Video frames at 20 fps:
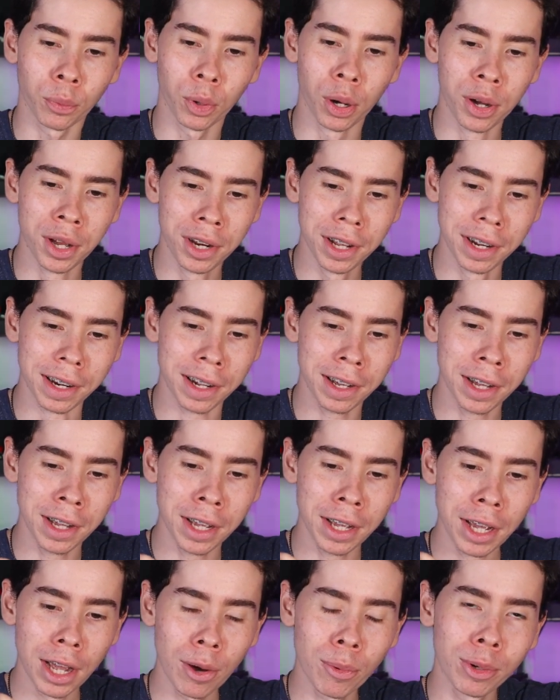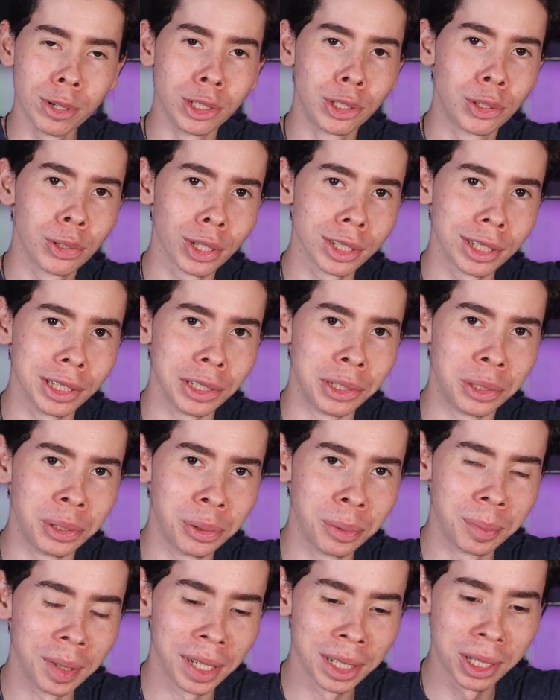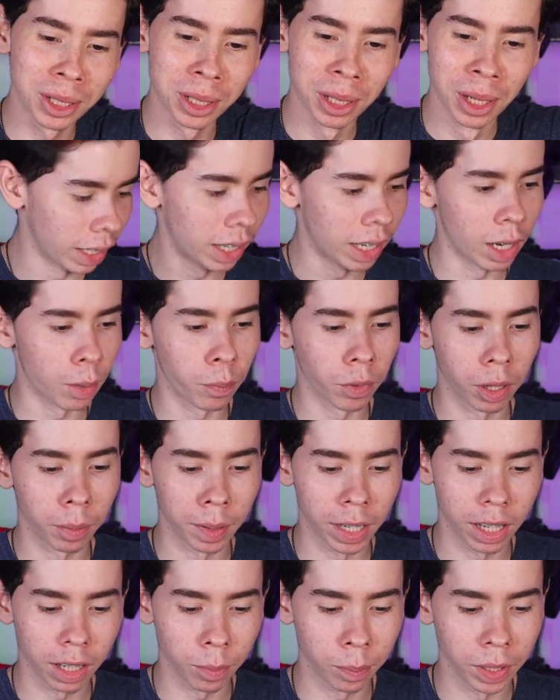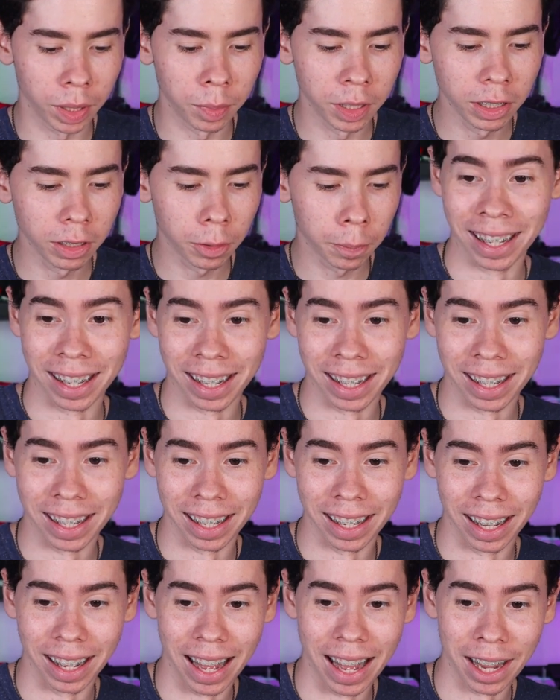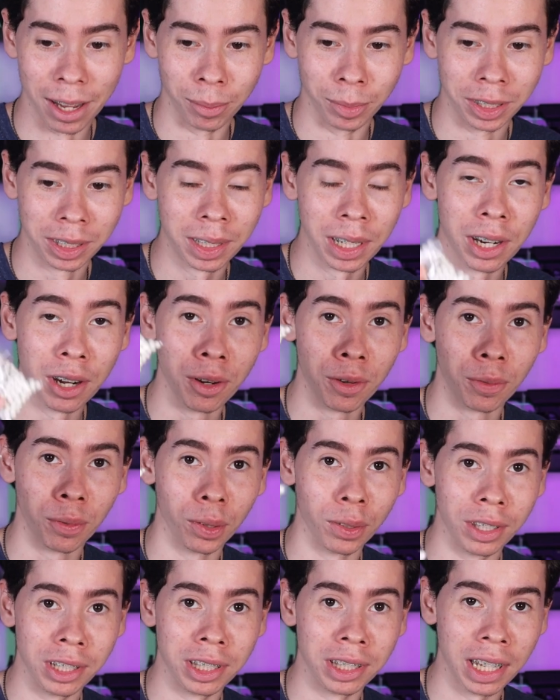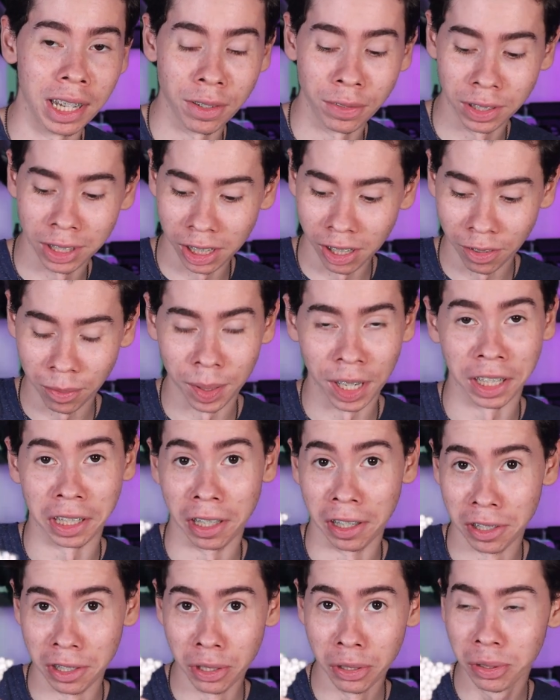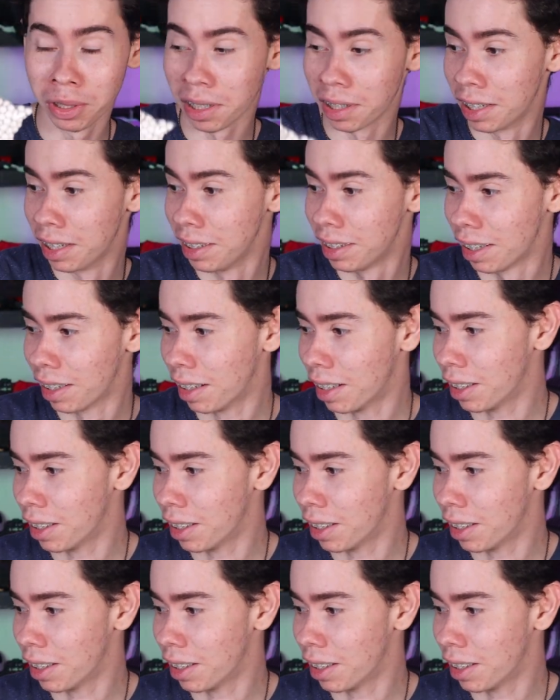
wouldn't I wouldn't trust it too much. It came with a bag of BBs. Uh, I am scared for the safety of my gun using these.